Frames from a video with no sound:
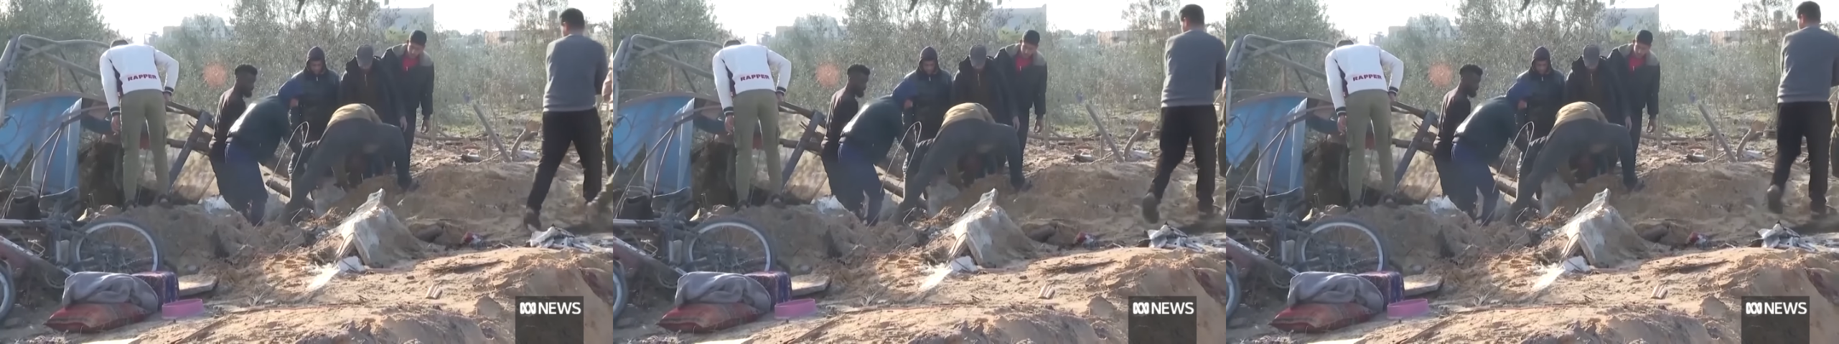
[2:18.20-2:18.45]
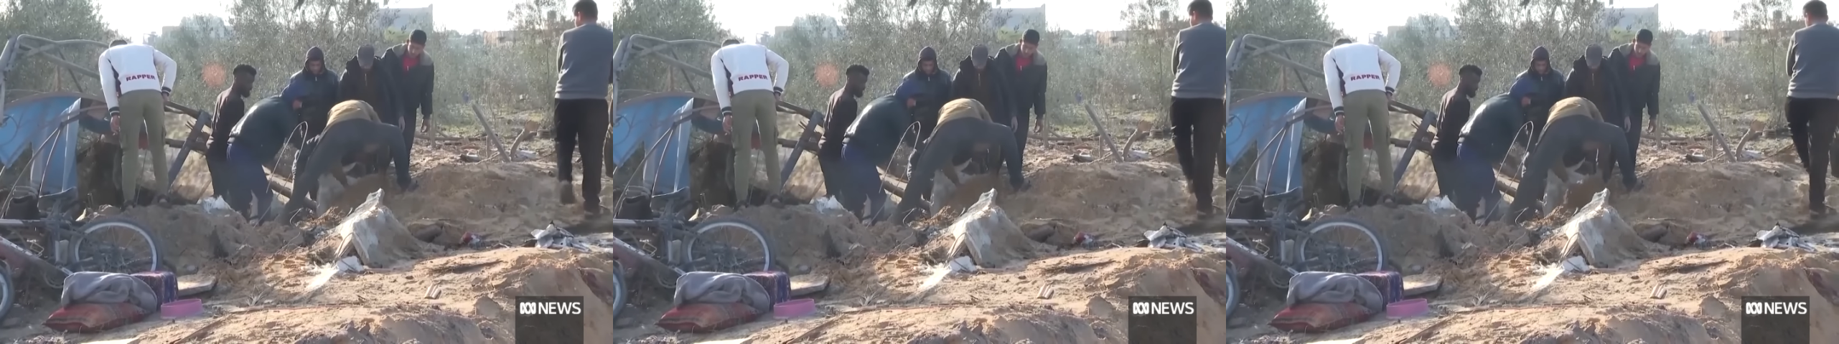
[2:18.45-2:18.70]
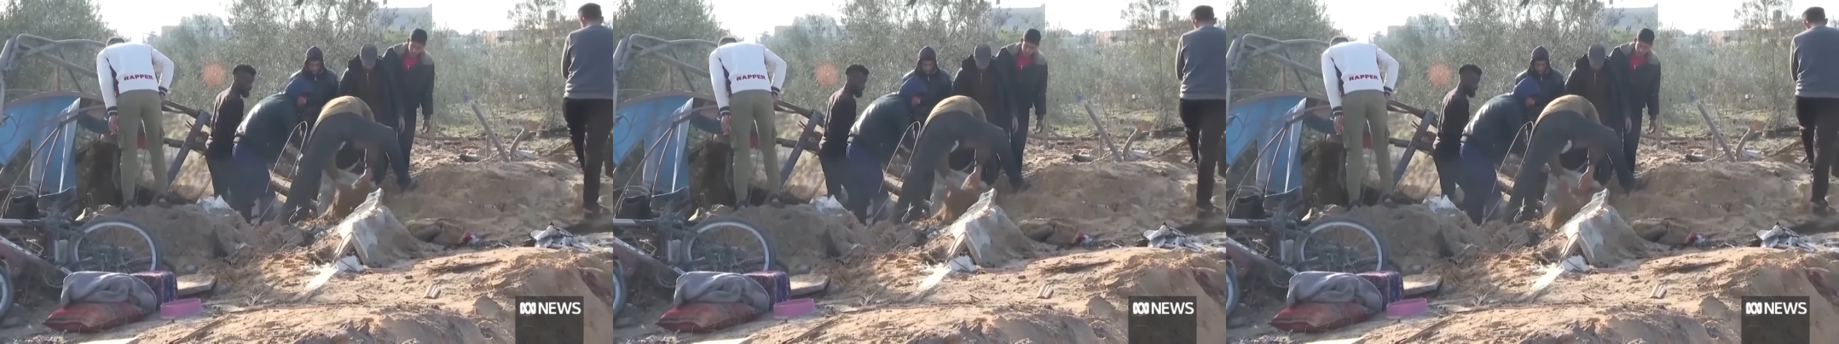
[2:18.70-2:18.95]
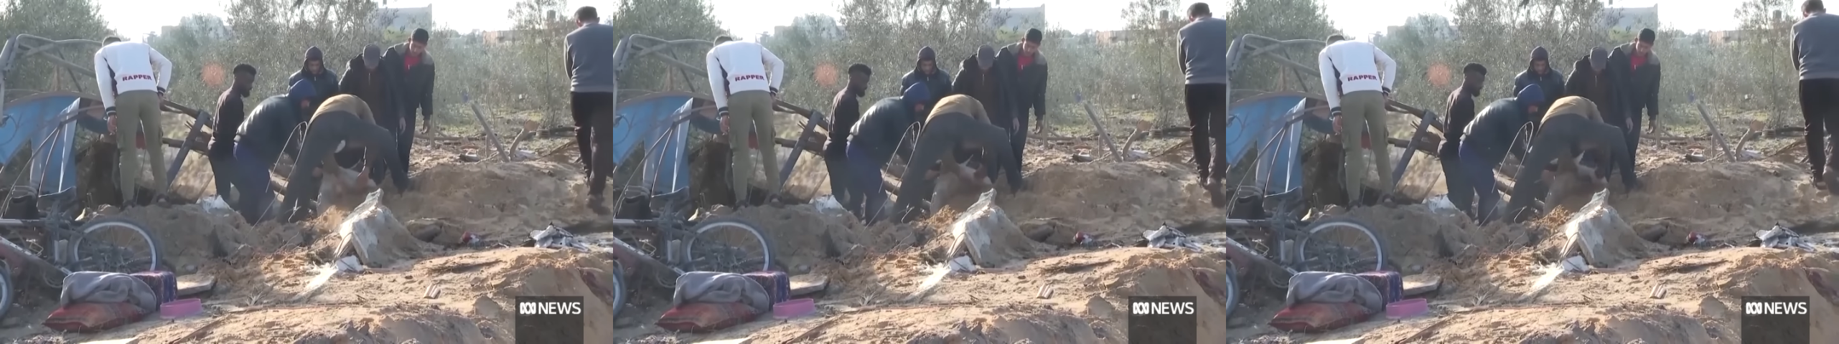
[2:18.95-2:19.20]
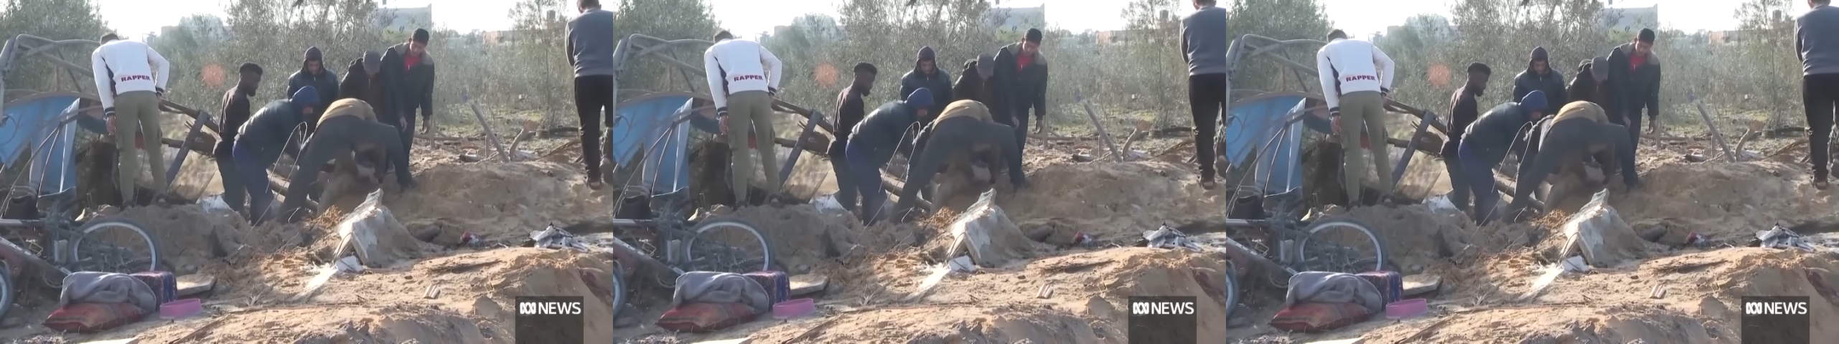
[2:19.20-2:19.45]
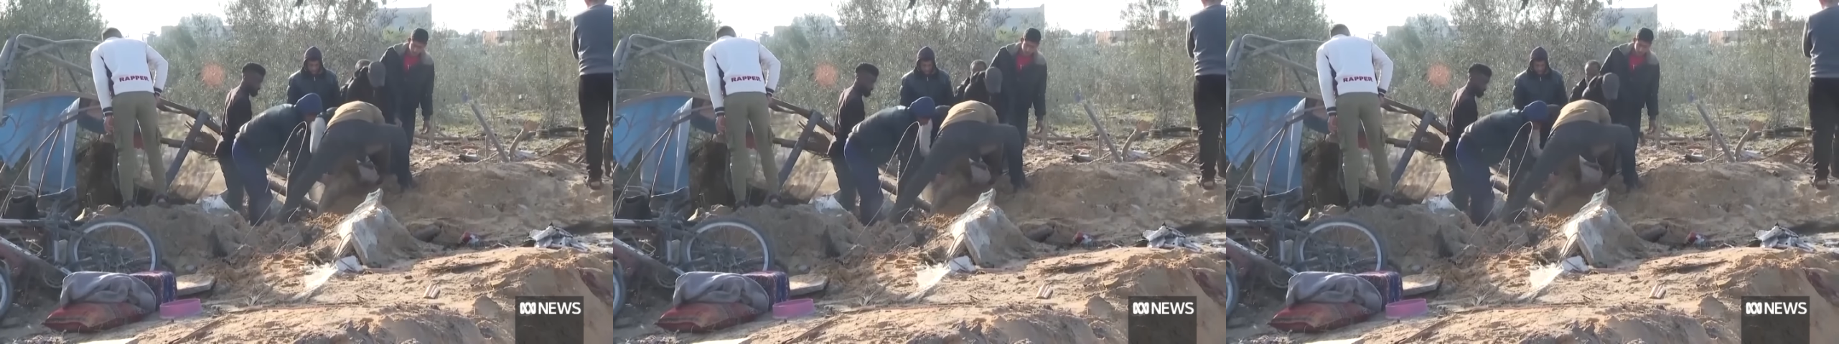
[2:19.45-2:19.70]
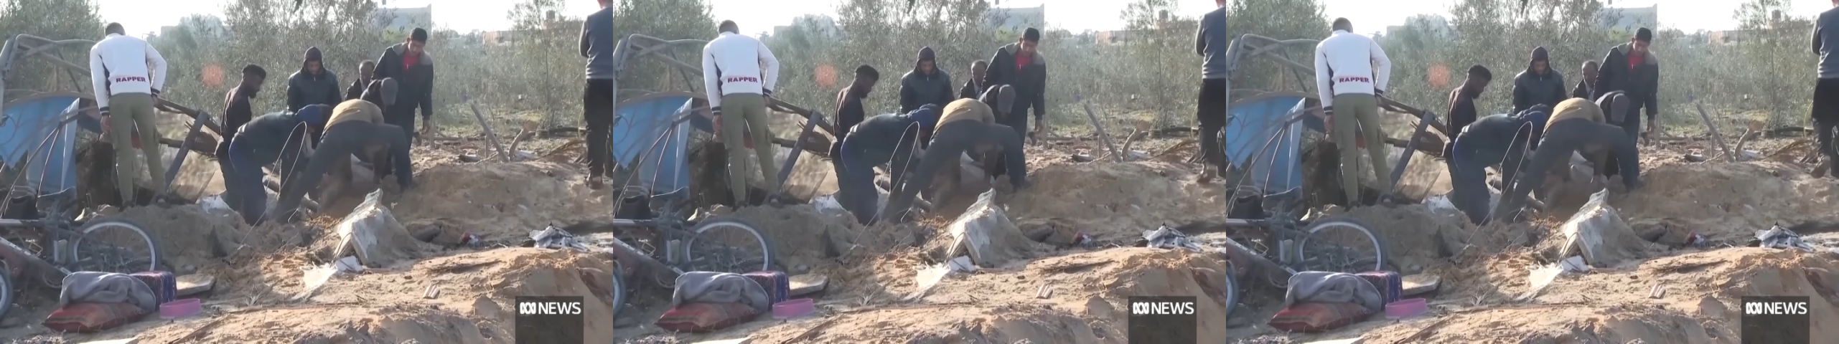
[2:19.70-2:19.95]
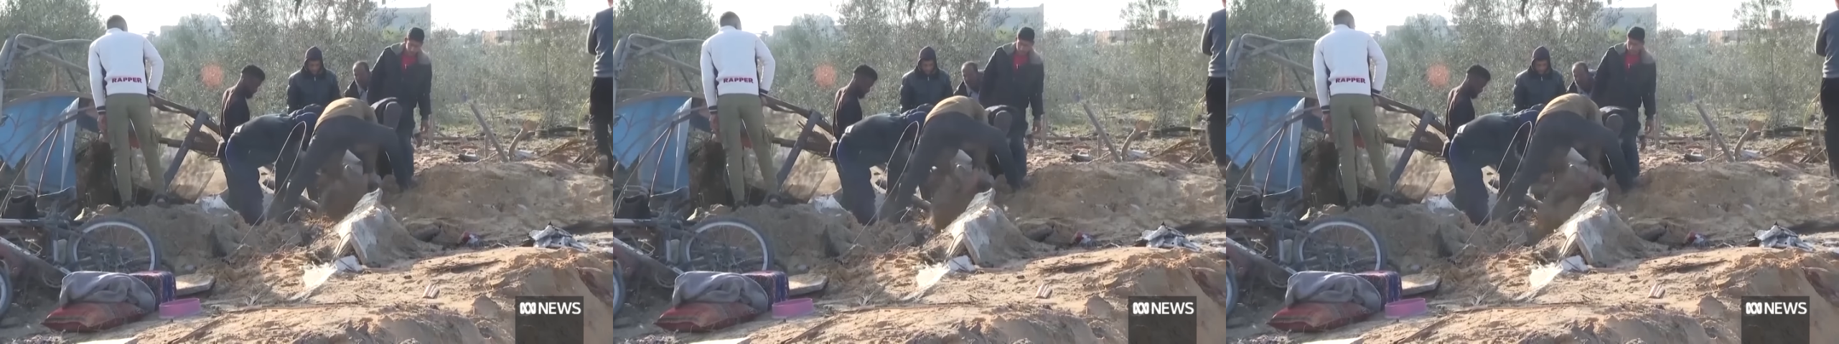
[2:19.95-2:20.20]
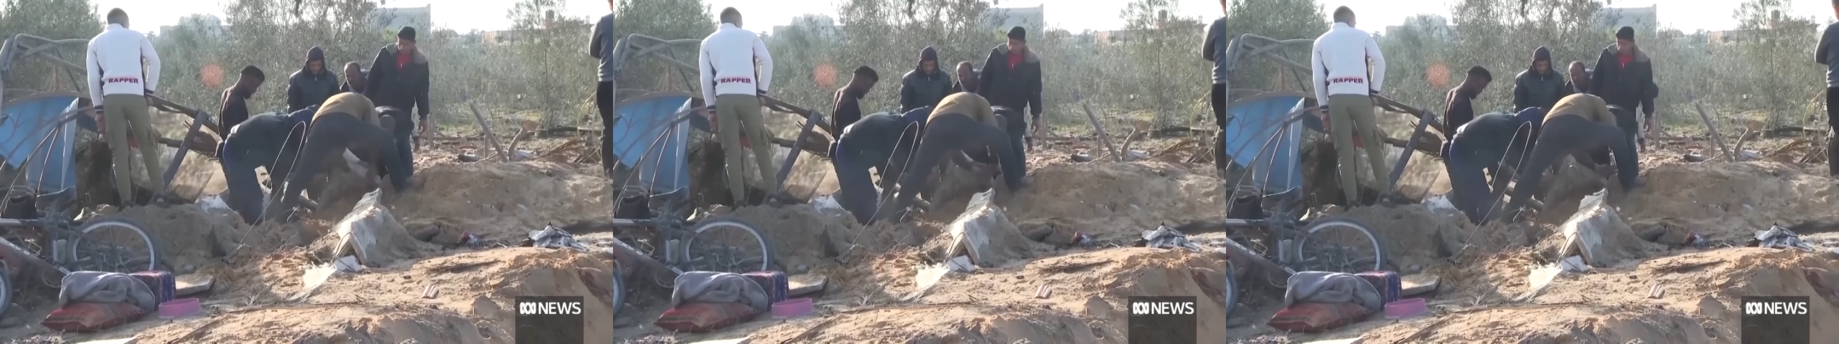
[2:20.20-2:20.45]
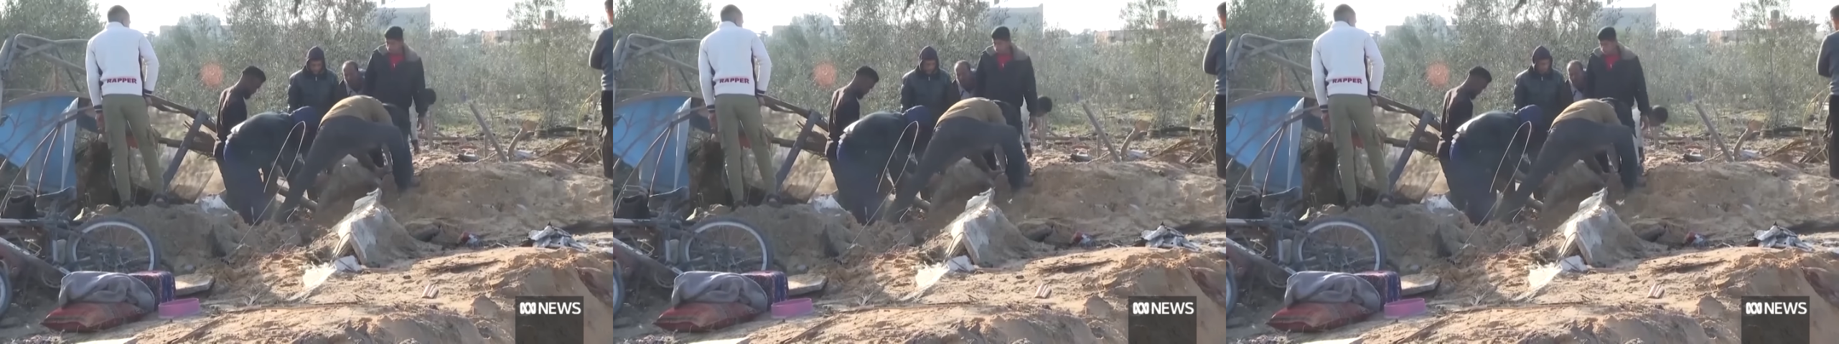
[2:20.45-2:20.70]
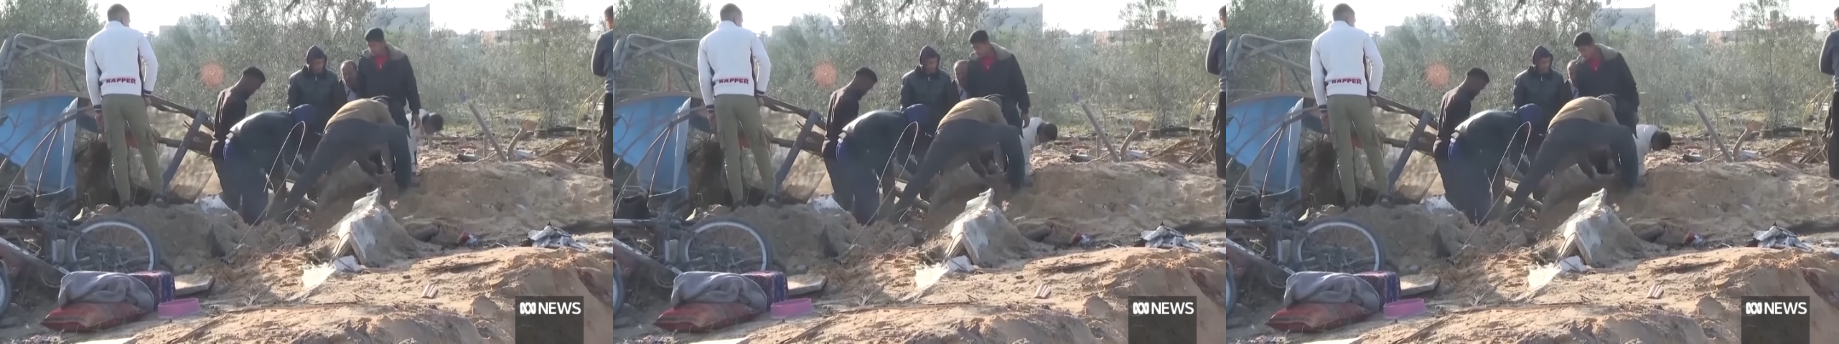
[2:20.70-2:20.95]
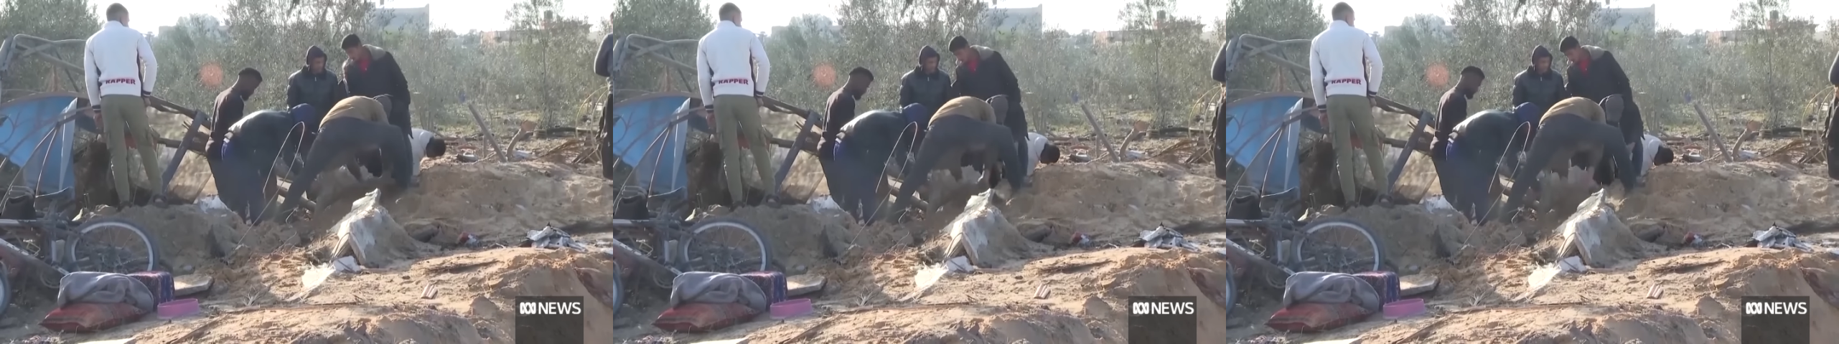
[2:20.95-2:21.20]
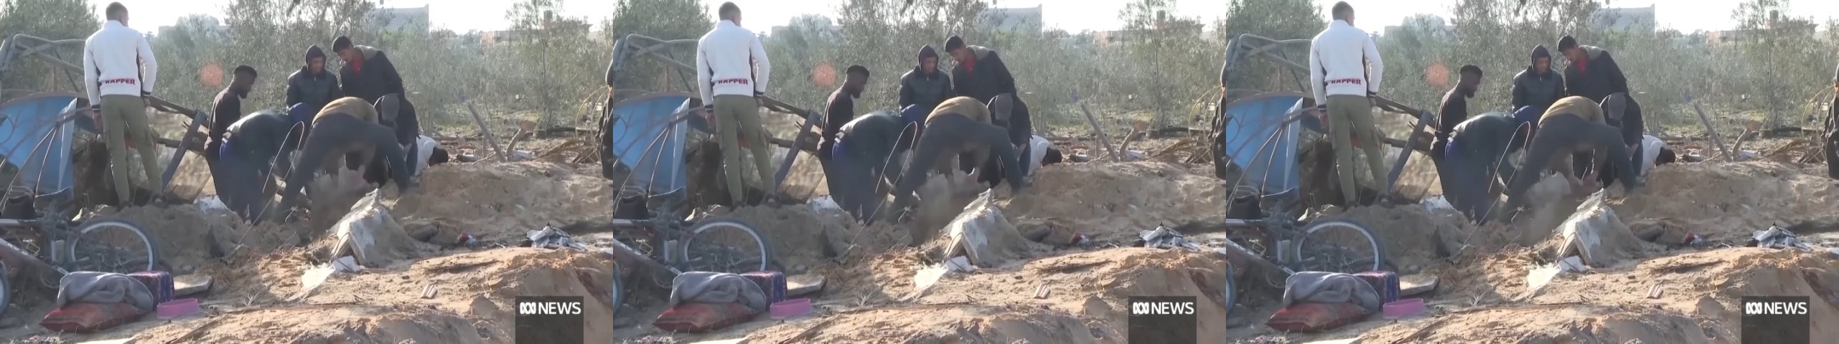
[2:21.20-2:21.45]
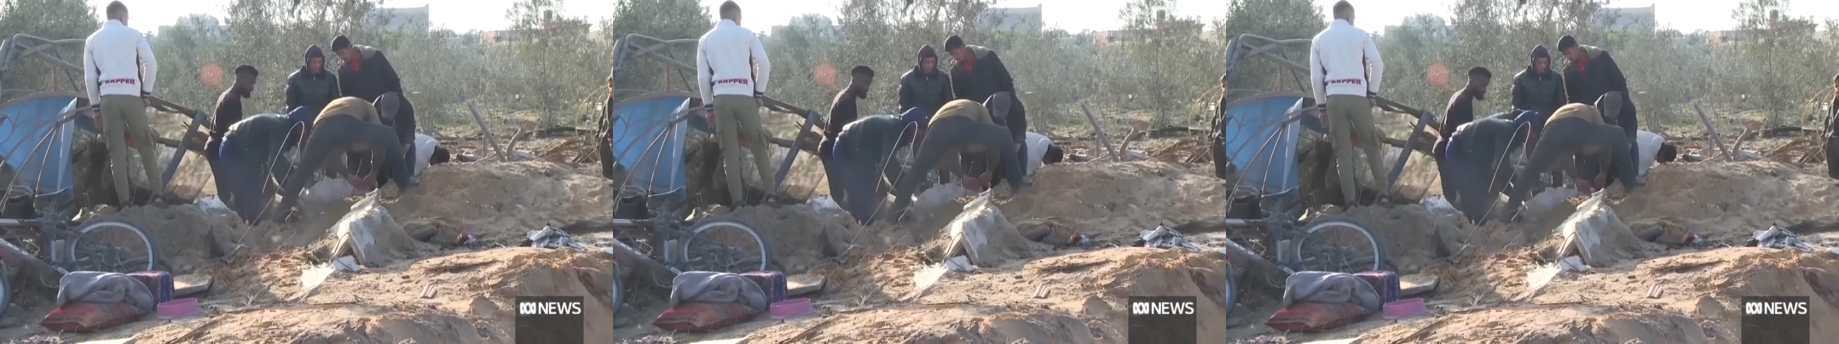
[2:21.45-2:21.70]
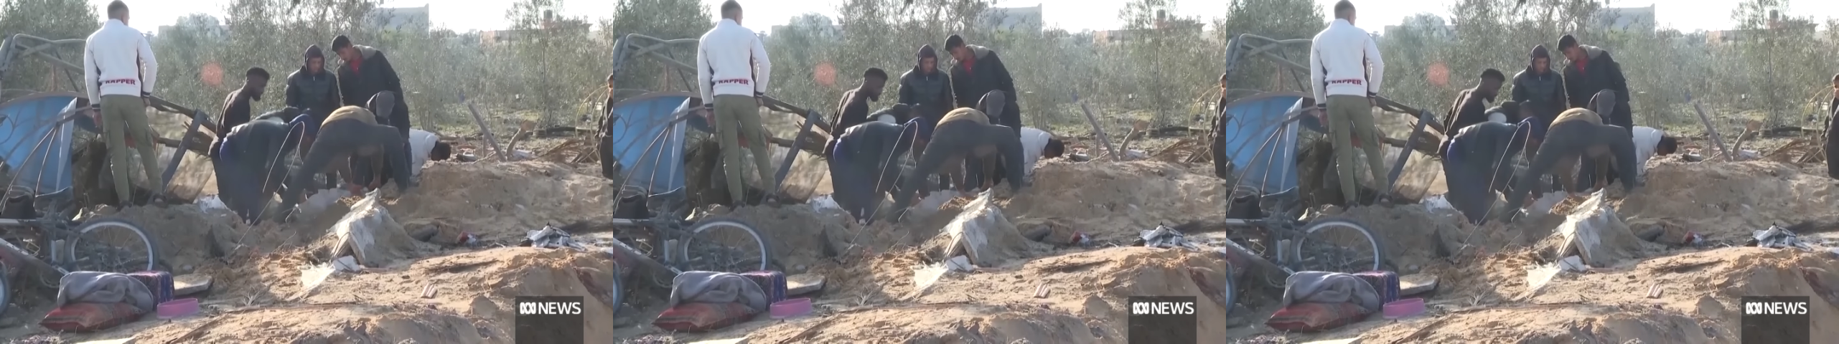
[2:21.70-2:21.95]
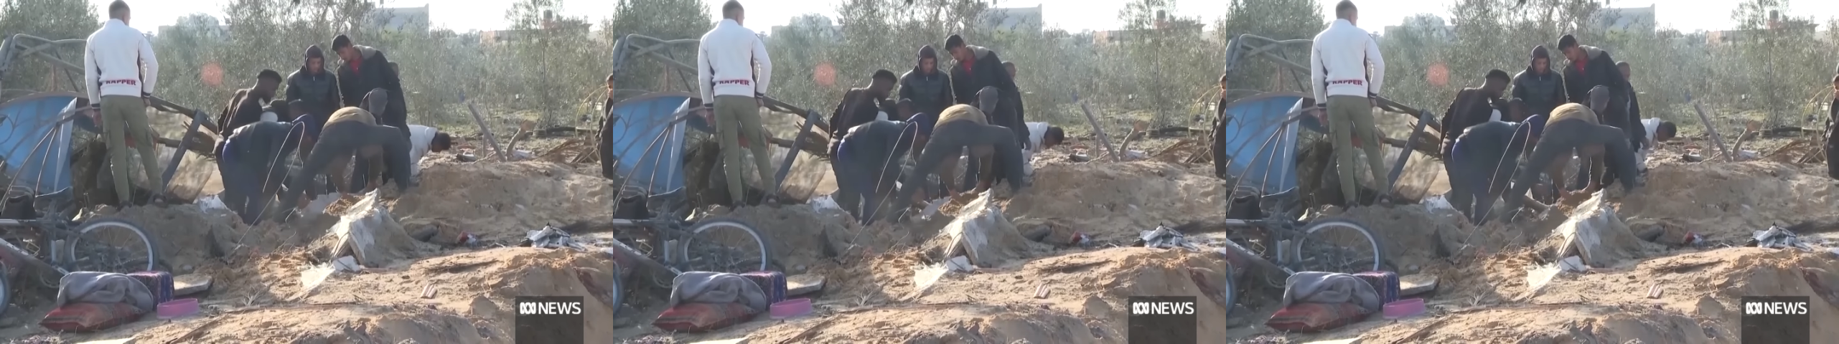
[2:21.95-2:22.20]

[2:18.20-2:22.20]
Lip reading: (no speaker visible)